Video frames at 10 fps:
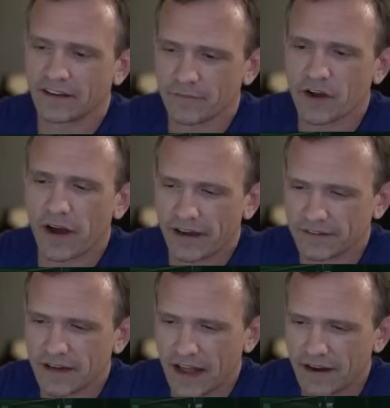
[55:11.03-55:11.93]
Let me go ahead
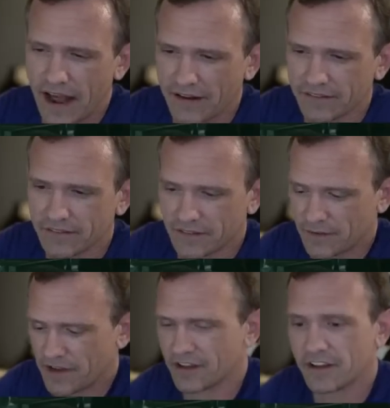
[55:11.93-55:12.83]
and let
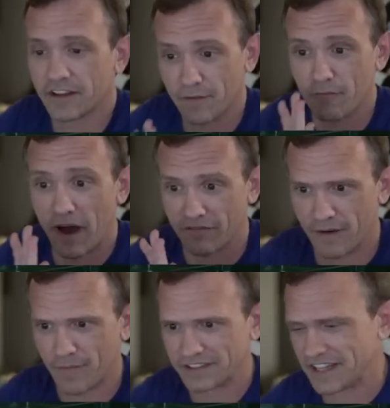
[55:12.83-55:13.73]
me modify
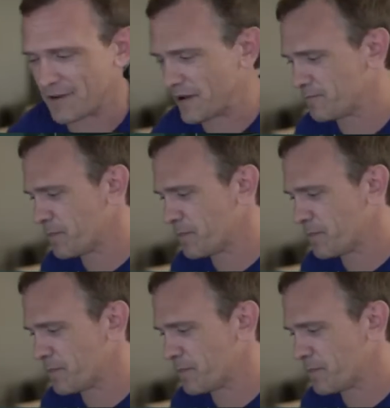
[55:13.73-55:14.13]
my statement.